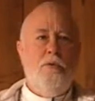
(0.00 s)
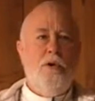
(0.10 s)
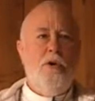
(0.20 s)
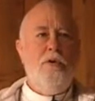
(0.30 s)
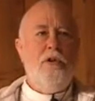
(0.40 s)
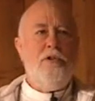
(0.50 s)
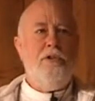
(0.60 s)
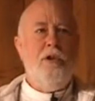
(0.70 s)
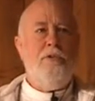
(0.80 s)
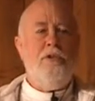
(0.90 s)
We're going to
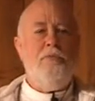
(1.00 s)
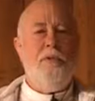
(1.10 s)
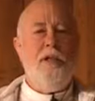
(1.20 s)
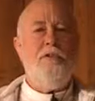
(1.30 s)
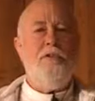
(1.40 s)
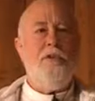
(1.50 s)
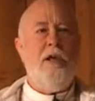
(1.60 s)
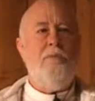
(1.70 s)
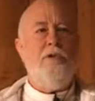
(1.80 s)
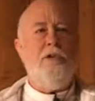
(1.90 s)
accept as many
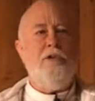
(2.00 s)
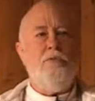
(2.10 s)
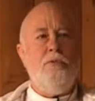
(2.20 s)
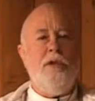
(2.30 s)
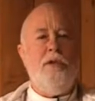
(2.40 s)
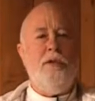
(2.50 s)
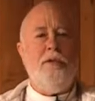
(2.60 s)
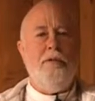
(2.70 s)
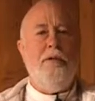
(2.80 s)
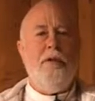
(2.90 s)
disciples as we
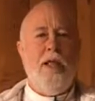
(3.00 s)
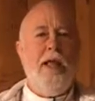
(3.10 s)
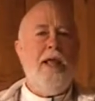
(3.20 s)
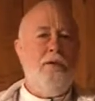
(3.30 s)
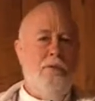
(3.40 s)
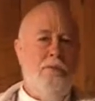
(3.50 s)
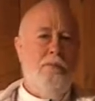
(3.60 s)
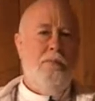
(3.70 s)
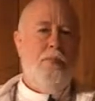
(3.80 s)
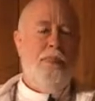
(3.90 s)
can handle,
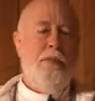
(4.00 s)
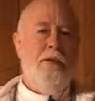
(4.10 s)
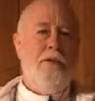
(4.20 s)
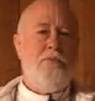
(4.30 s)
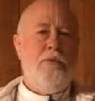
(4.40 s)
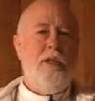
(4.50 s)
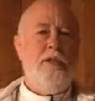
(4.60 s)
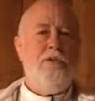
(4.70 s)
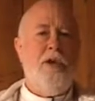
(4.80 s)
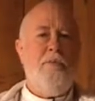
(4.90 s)
as
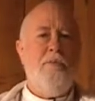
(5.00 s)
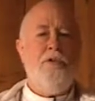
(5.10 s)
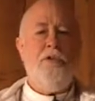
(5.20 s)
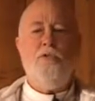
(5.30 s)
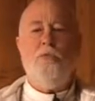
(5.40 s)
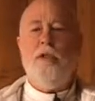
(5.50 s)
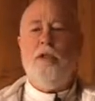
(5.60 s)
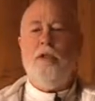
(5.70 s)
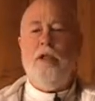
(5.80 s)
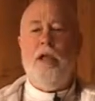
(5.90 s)
many disciples as
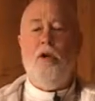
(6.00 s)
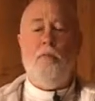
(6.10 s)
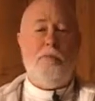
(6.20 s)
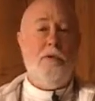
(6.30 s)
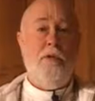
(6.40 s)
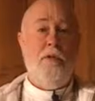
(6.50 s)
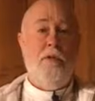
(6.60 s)
we can help.